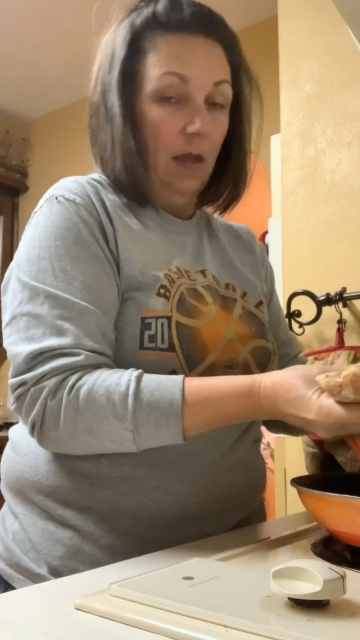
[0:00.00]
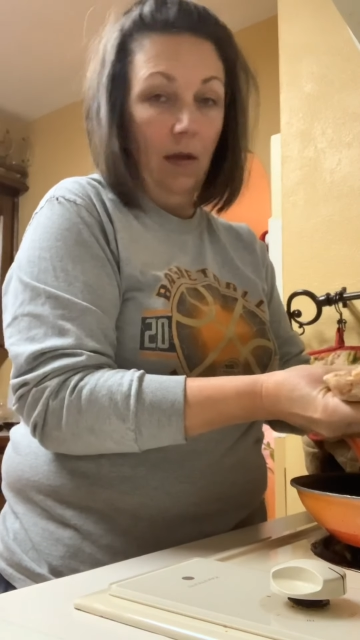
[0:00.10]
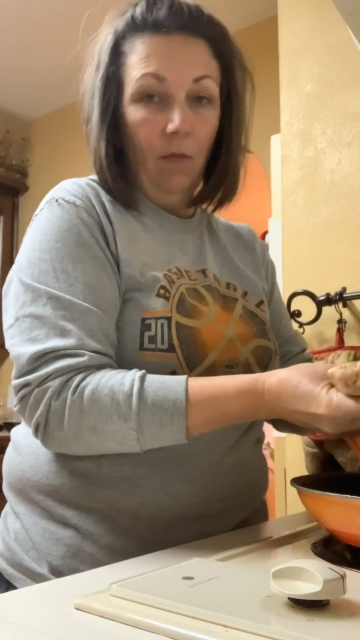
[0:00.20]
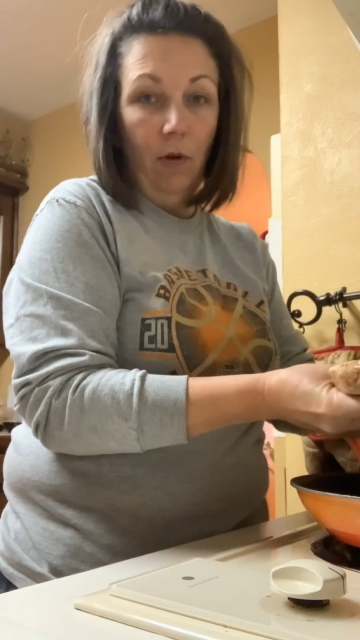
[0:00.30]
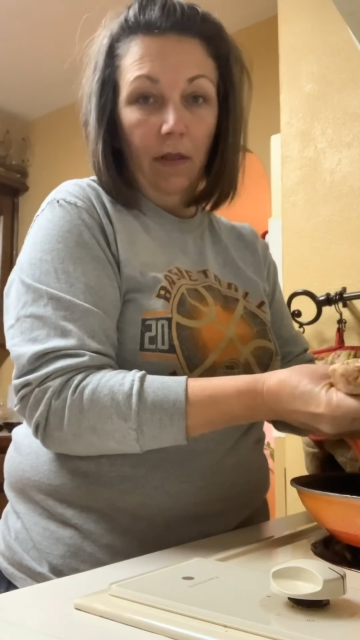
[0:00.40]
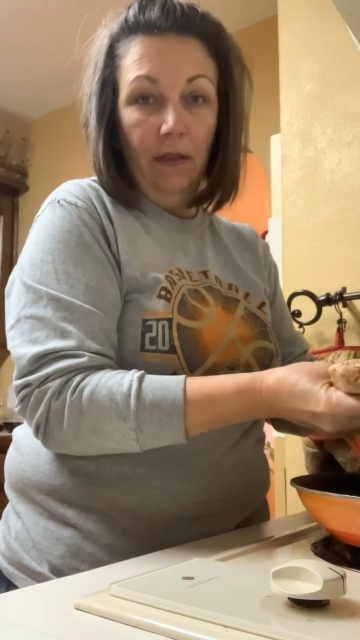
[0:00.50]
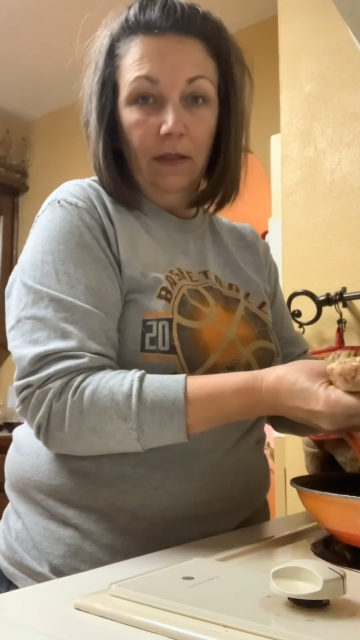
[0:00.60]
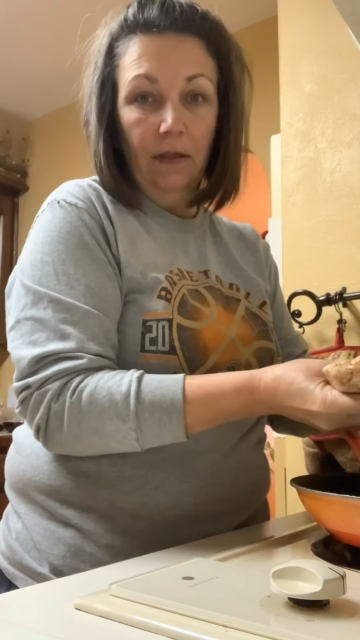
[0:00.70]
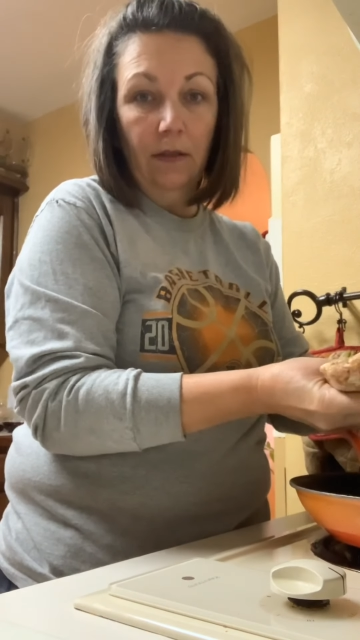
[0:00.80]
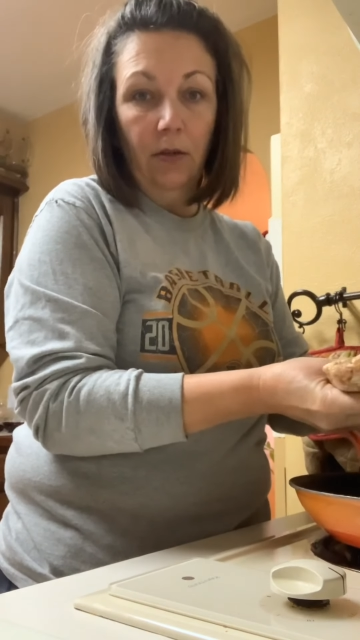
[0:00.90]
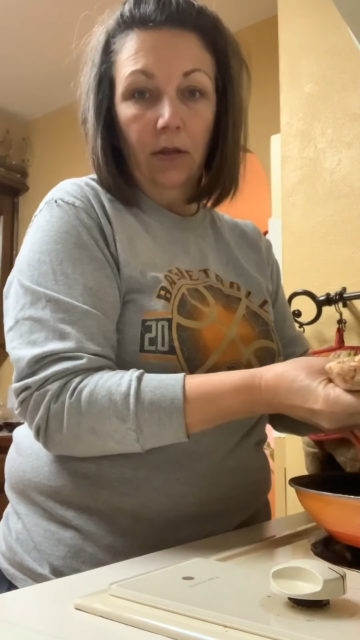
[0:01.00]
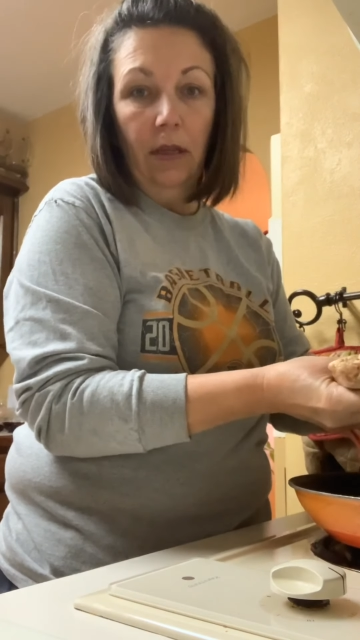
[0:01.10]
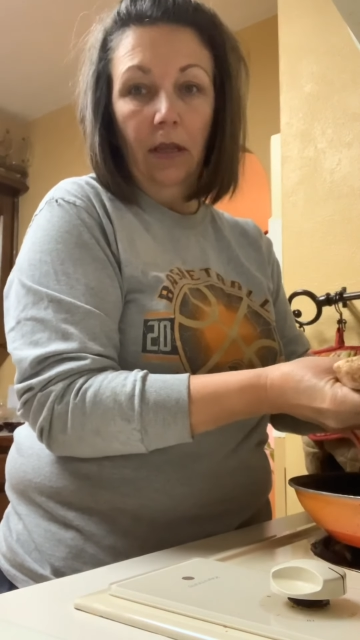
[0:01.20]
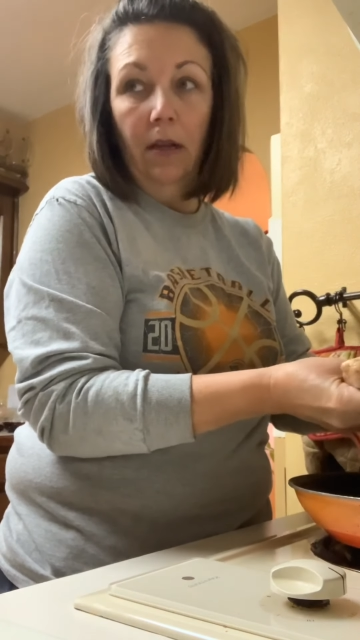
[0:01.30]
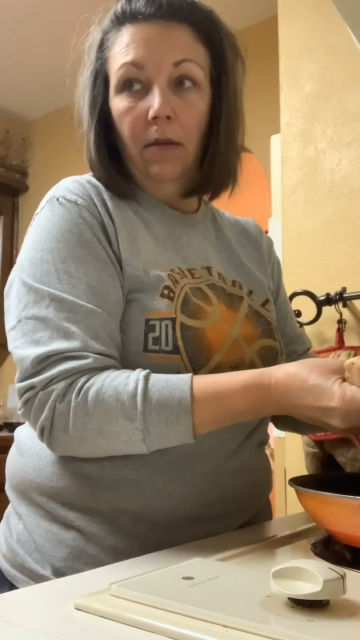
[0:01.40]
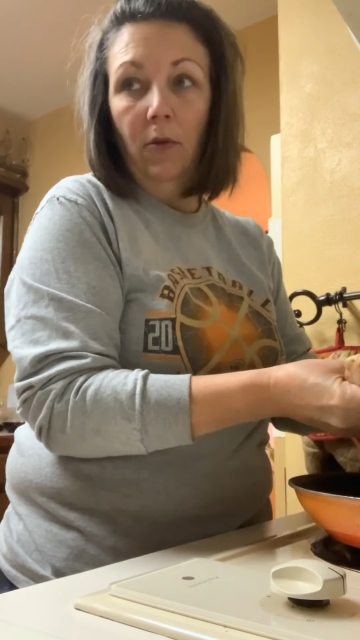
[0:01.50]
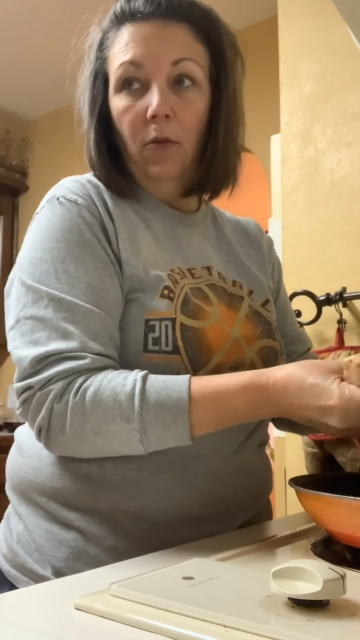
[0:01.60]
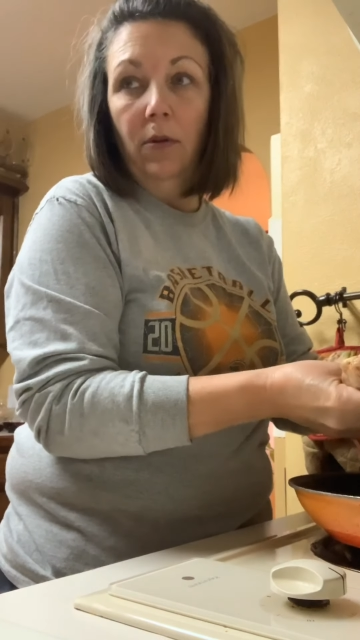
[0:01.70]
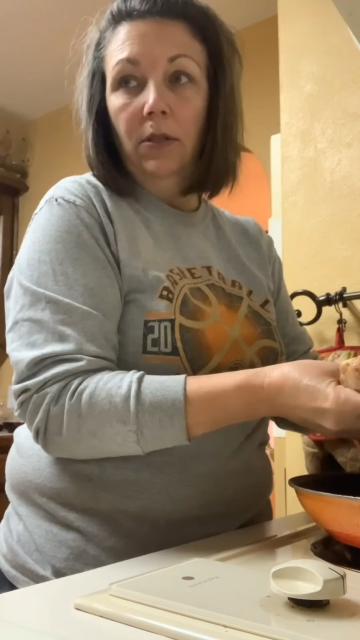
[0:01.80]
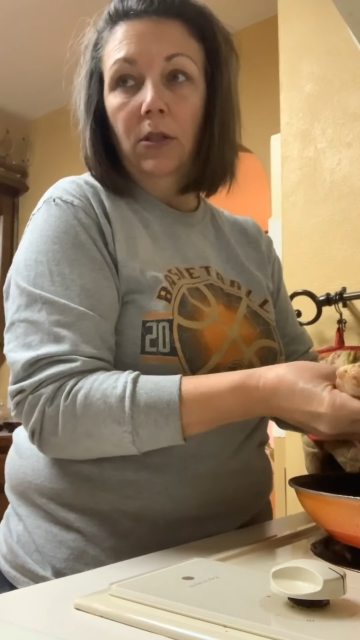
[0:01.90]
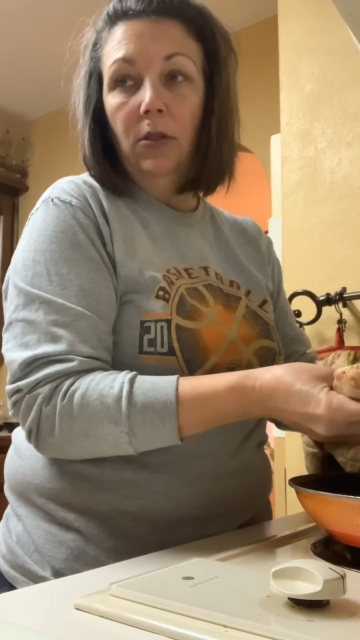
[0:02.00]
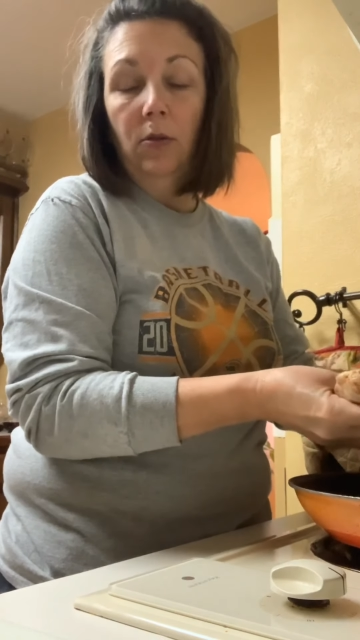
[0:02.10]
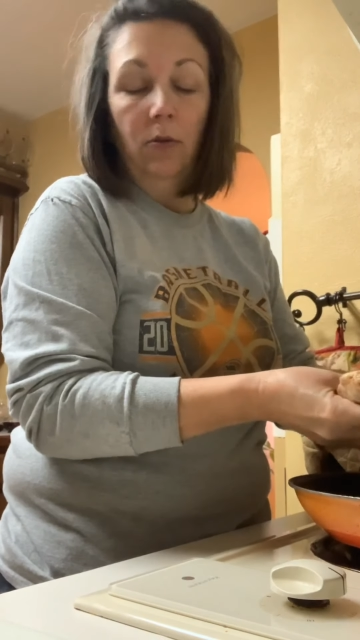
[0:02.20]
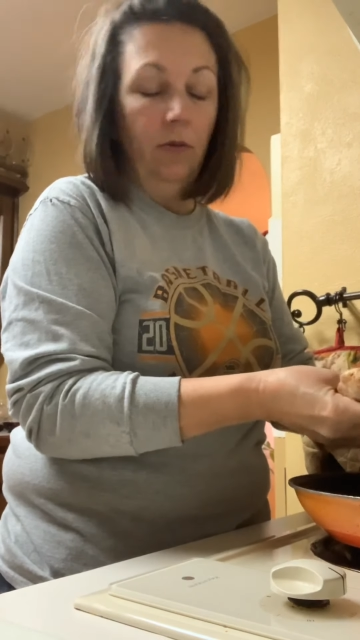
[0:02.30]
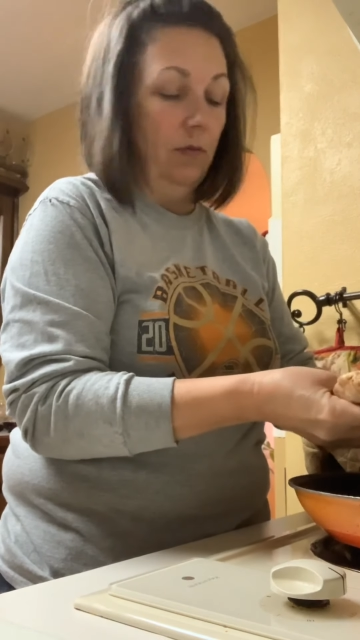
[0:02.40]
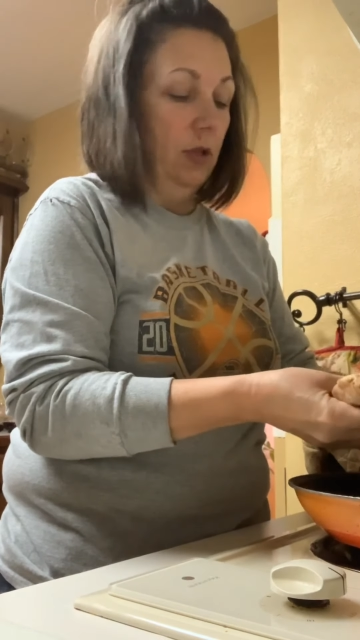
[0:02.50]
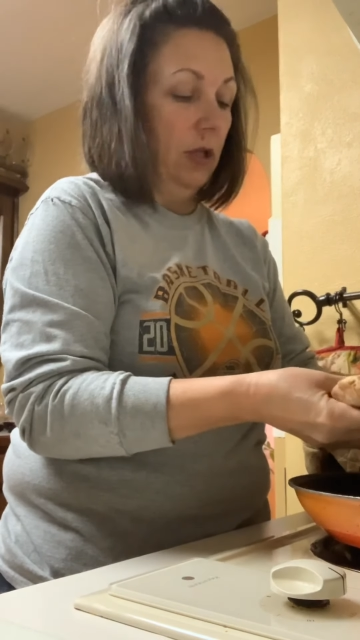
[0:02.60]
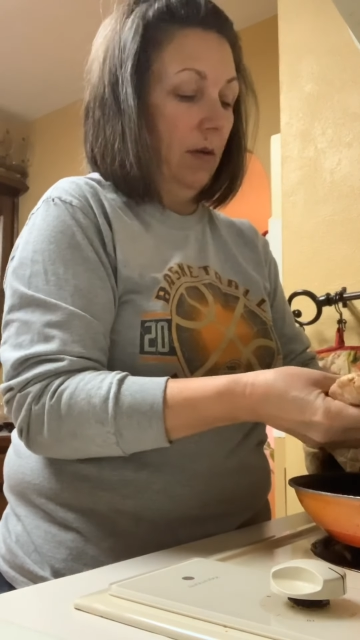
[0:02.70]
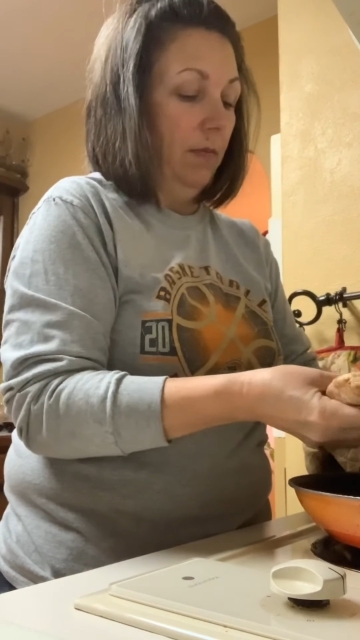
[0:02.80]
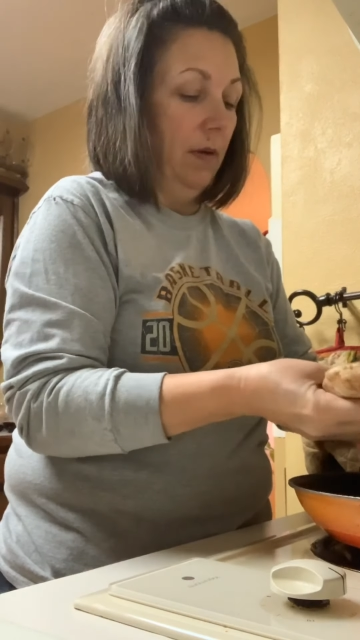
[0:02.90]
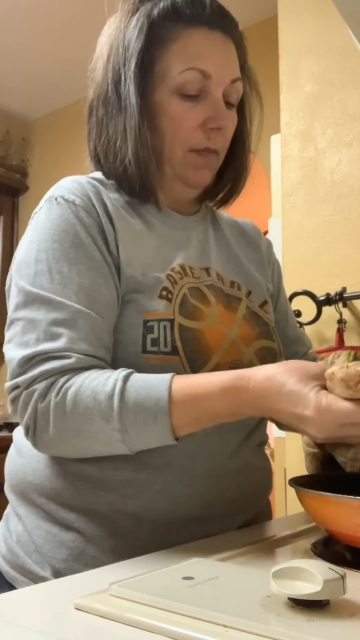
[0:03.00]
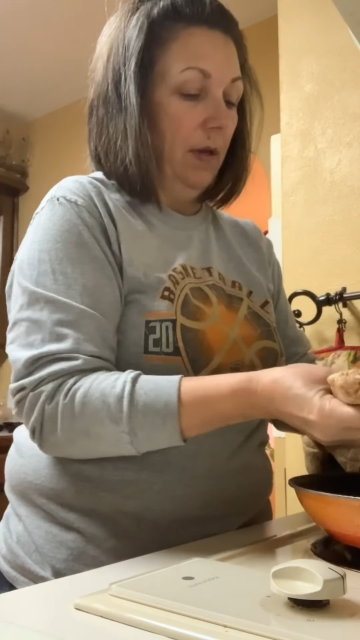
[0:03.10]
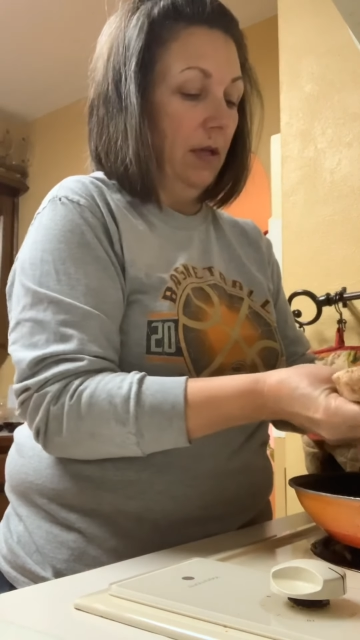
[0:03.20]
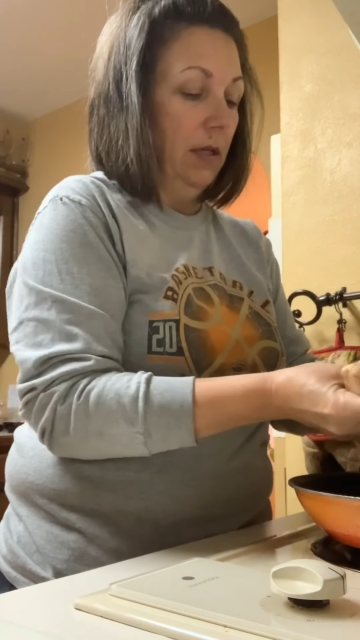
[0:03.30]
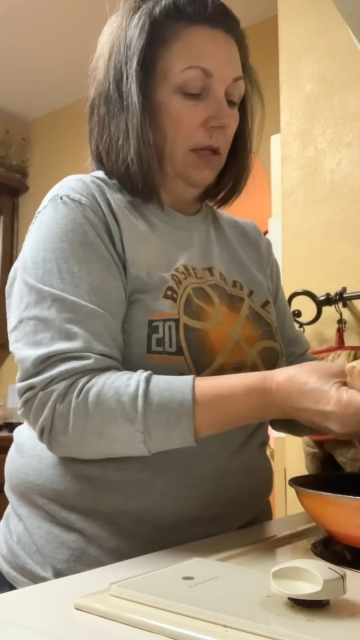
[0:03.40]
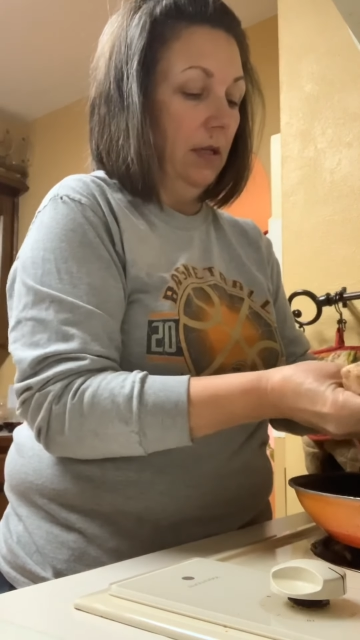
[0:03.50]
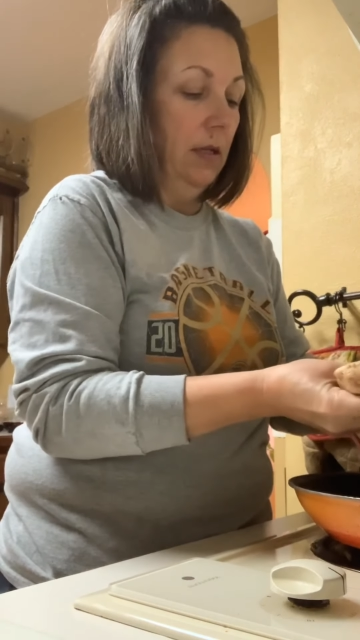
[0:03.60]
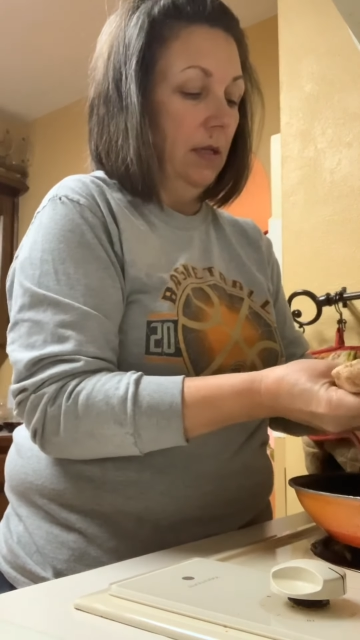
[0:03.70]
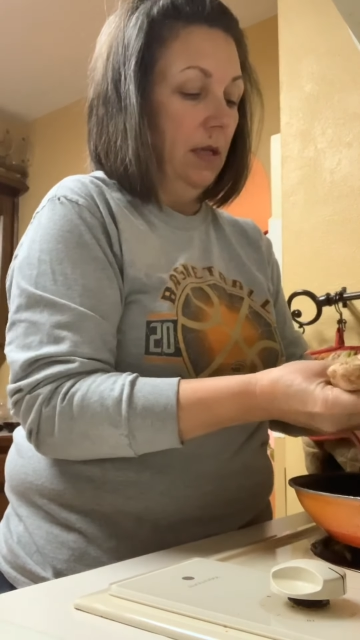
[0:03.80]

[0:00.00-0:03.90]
And while this is cooking, I'm going to chop up onion